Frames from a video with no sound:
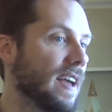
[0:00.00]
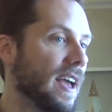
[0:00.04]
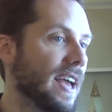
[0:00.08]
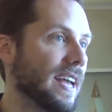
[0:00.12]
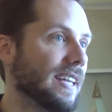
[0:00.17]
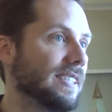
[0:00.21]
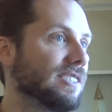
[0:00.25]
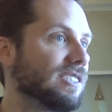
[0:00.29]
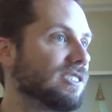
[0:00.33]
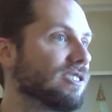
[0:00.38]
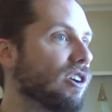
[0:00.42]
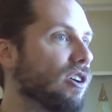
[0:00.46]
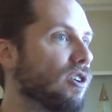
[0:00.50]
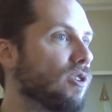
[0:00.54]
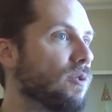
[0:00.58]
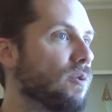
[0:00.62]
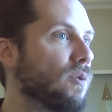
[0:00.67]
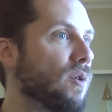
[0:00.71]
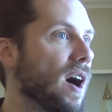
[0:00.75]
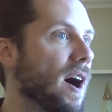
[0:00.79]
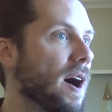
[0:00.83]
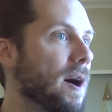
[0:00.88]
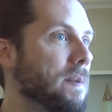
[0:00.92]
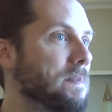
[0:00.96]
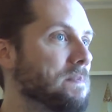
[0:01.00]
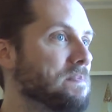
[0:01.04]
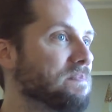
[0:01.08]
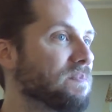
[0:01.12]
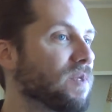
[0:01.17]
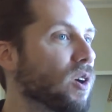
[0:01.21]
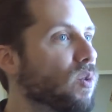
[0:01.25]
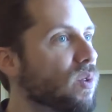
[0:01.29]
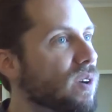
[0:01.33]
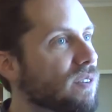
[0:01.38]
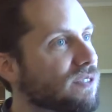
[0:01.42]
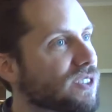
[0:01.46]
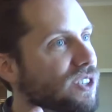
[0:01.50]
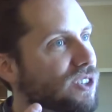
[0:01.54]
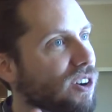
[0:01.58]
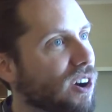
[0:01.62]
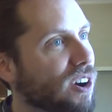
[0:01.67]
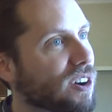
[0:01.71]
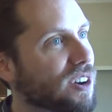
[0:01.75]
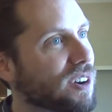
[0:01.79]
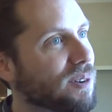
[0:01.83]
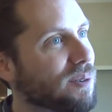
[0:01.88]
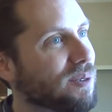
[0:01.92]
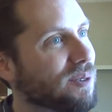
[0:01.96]
And so we've
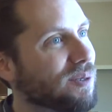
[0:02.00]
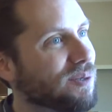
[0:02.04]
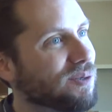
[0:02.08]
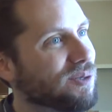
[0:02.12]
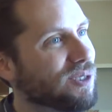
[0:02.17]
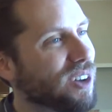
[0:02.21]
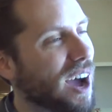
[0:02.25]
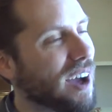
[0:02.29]
started